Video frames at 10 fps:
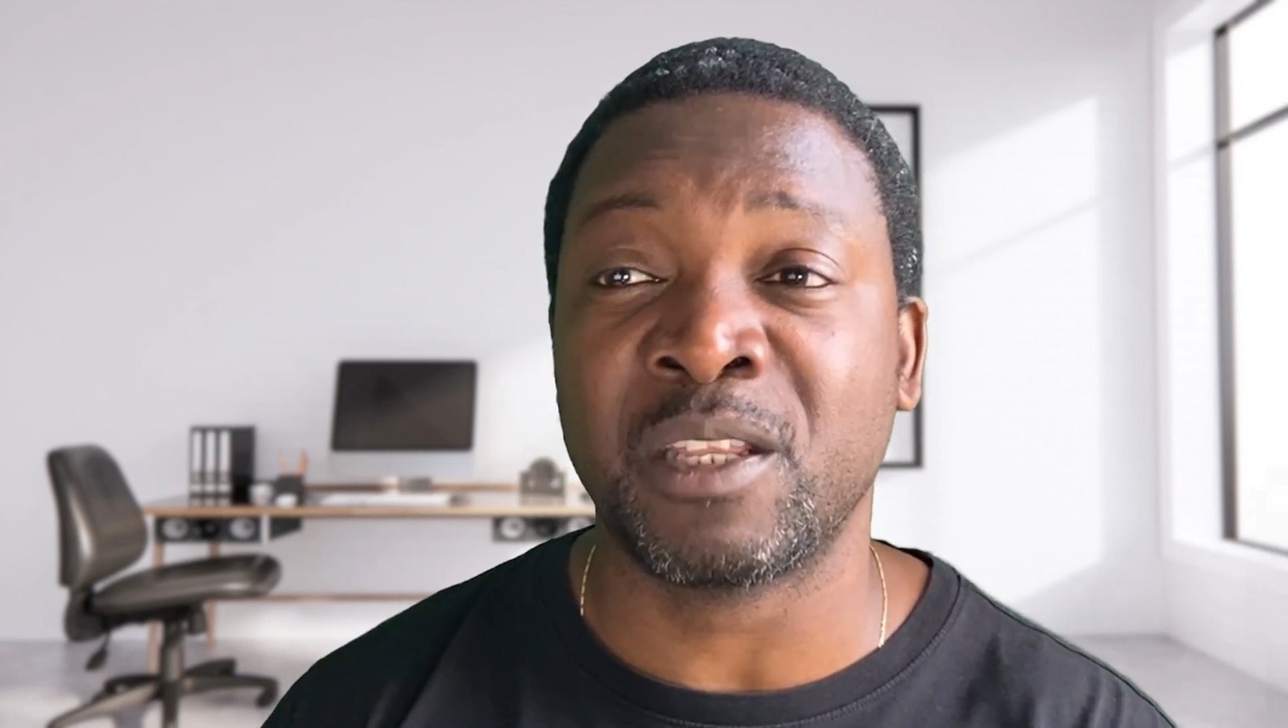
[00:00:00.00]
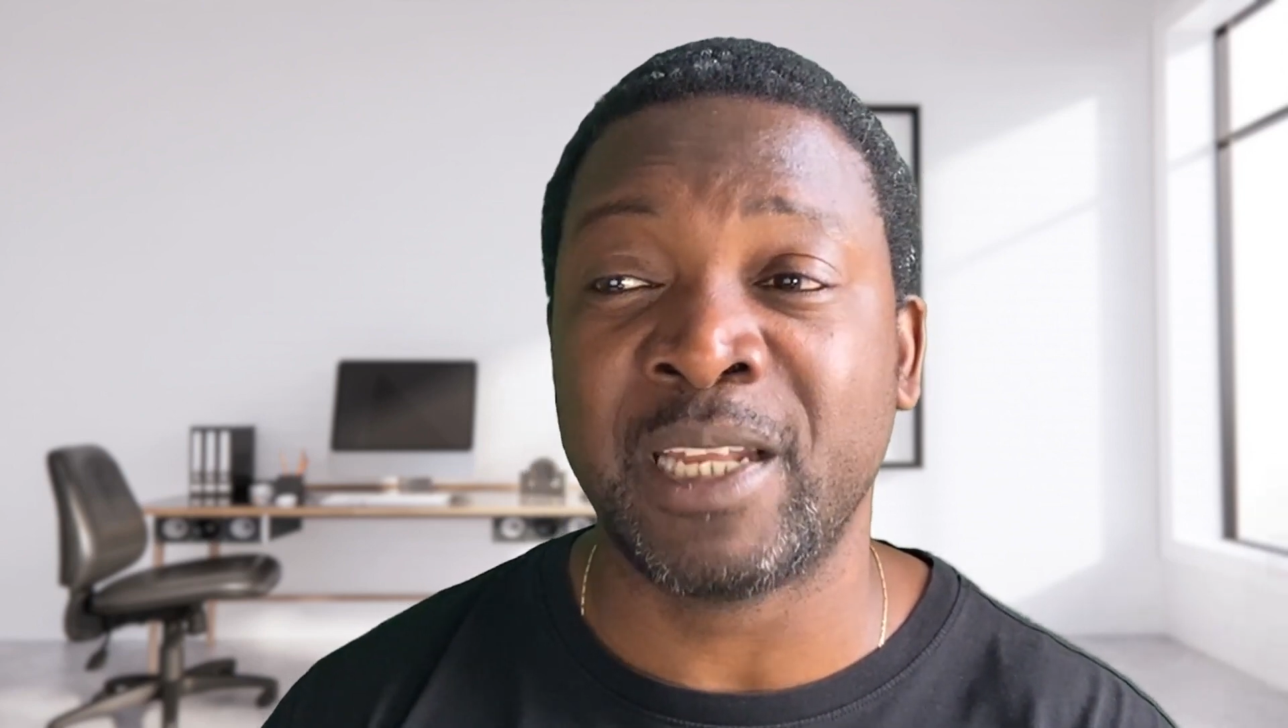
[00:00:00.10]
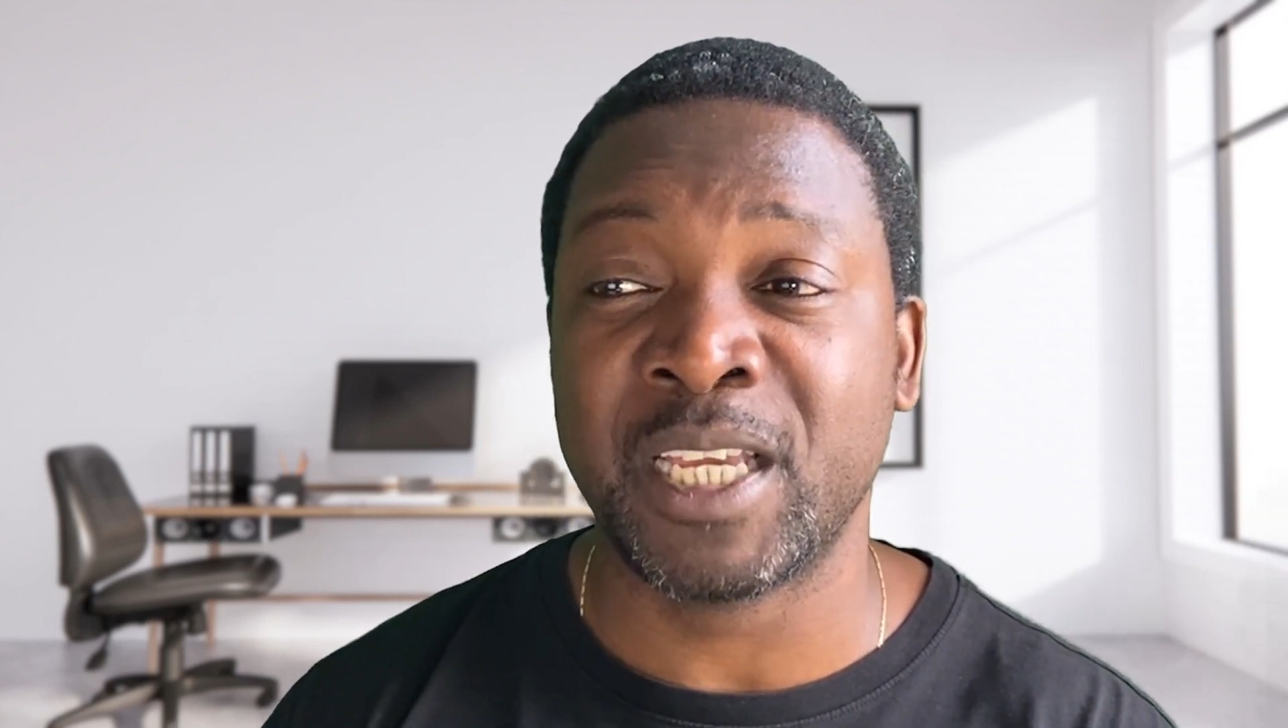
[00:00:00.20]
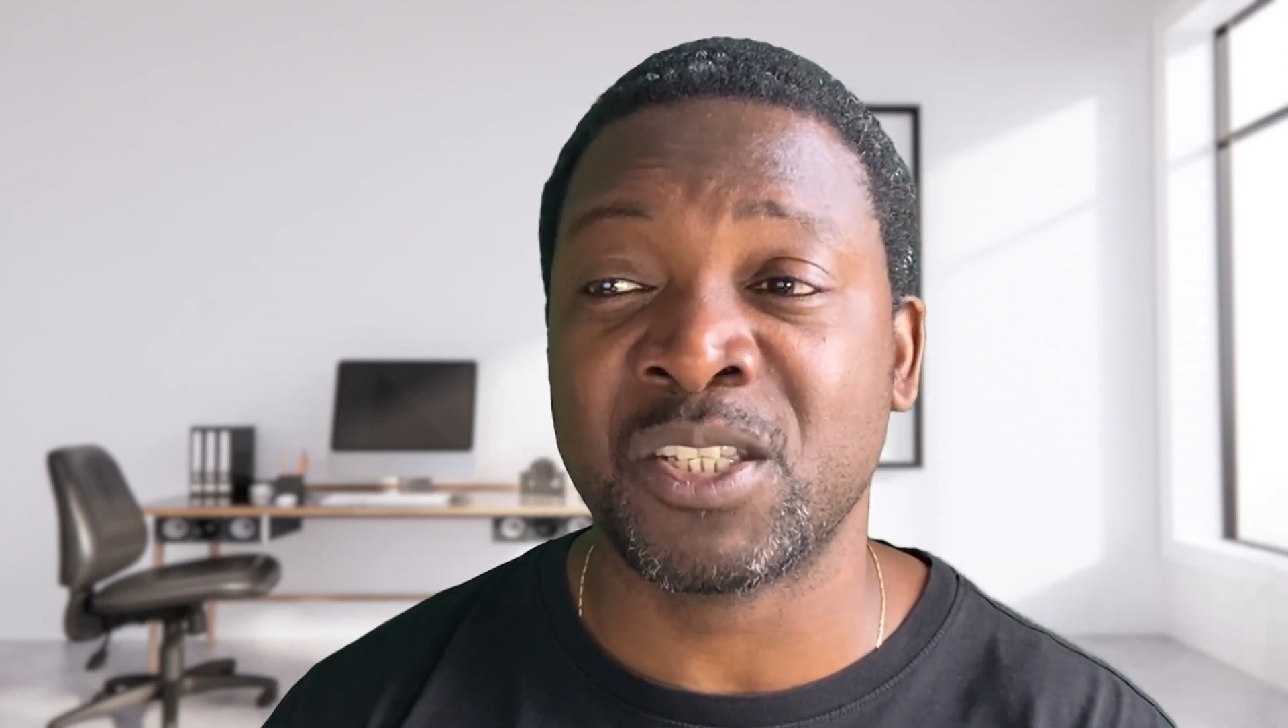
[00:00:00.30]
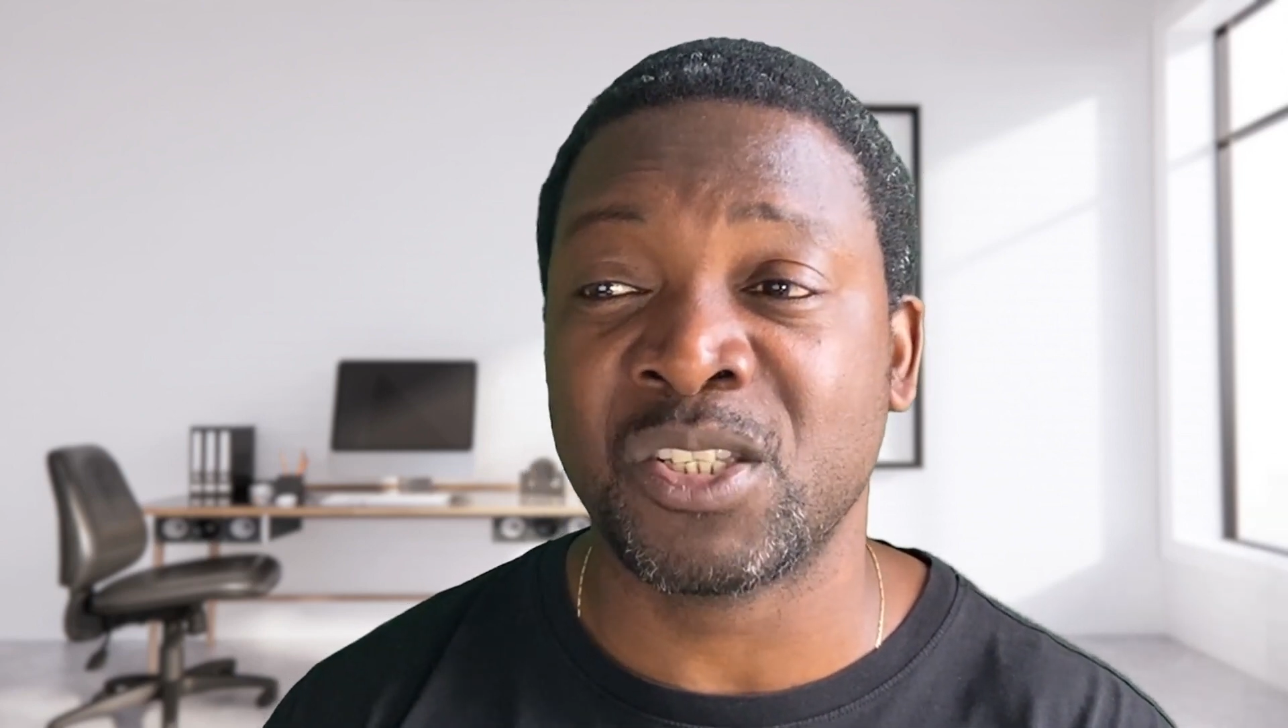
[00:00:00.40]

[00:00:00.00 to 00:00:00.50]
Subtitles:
legacy